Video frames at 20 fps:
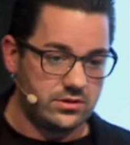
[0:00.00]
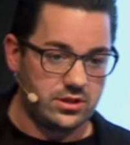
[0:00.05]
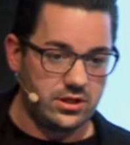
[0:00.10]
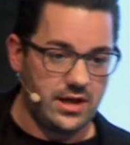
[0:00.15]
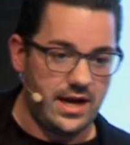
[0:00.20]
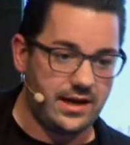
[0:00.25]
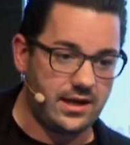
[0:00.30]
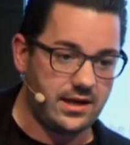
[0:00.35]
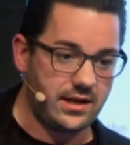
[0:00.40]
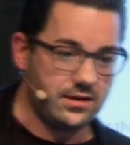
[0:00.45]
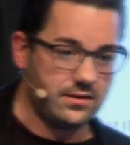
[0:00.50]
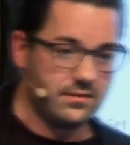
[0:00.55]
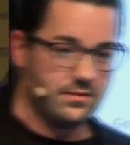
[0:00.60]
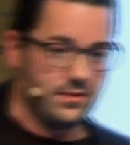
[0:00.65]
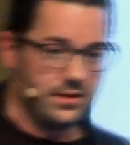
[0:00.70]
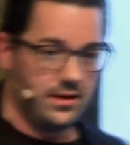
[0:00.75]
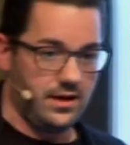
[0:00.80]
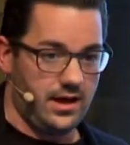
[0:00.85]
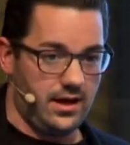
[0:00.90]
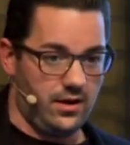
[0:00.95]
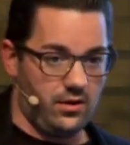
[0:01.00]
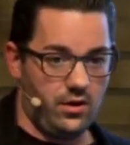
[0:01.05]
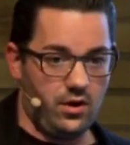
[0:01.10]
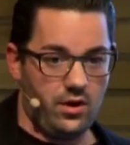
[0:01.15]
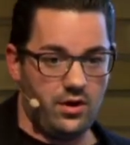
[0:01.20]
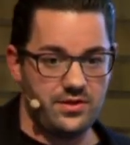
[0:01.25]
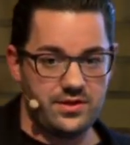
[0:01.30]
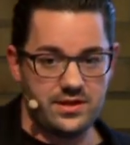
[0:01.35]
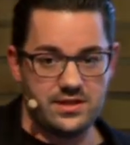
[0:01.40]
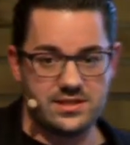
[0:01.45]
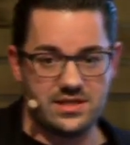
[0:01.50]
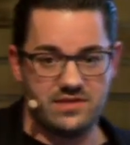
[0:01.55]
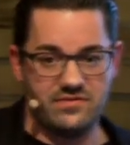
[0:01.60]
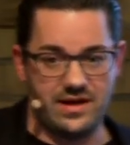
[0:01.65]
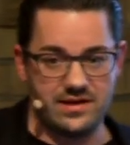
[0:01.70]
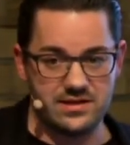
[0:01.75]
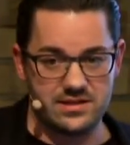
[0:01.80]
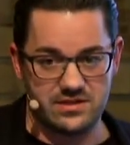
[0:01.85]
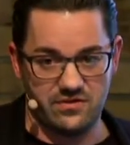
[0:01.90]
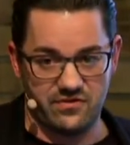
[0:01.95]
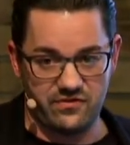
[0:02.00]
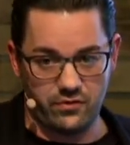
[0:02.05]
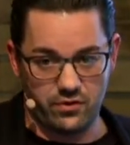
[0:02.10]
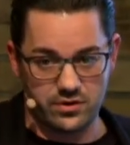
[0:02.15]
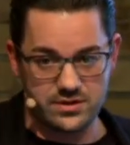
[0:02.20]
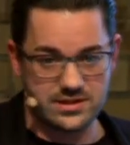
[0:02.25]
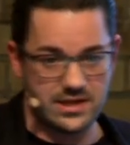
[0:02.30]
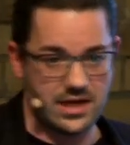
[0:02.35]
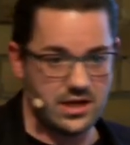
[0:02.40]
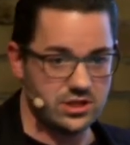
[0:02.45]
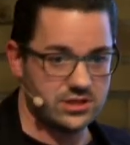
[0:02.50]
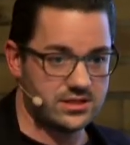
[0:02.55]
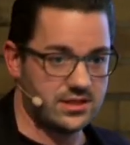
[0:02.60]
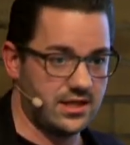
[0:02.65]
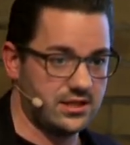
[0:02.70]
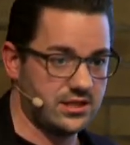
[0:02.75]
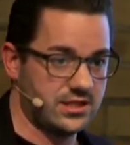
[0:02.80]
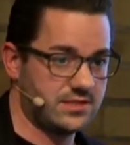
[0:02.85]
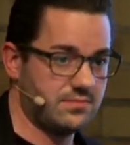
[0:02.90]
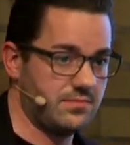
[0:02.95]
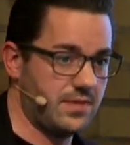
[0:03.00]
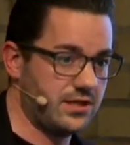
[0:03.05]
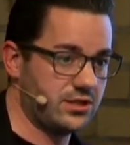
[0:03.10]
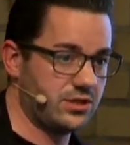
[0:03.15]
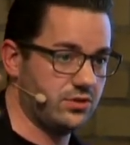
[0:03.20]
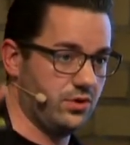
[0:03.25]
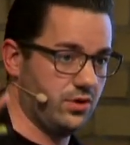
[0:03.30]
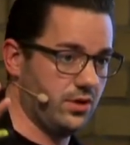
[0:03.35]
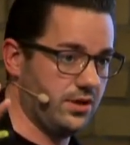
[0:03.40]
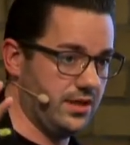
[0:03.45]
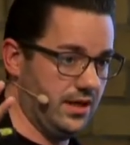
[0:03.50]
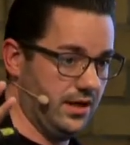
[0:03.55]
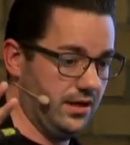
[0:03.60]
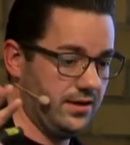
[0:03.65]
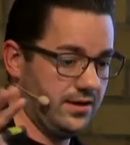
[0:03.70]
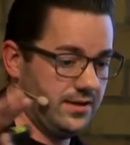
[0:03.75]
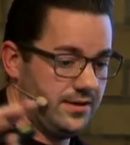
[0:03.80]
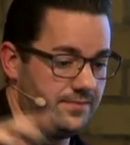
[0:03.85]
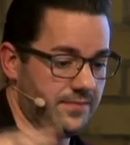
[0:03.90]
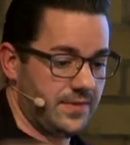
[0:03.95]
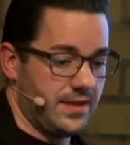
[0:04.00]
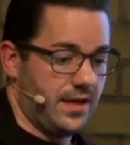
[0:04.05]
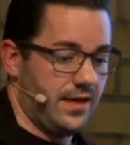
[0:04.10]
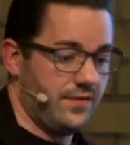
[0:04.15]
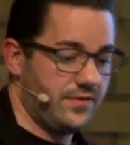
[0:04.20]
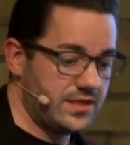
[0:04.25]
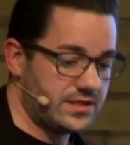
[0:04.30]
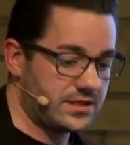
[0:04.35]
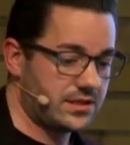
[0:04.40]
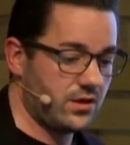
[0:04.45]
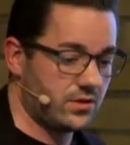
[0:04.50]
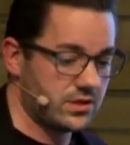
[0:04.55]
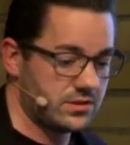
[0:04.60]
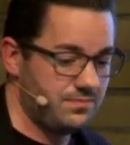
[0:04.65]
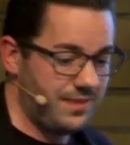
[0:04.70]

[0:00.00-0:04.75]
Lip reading: track all these events, the 4 stages that I just mentioned earlier. And this goes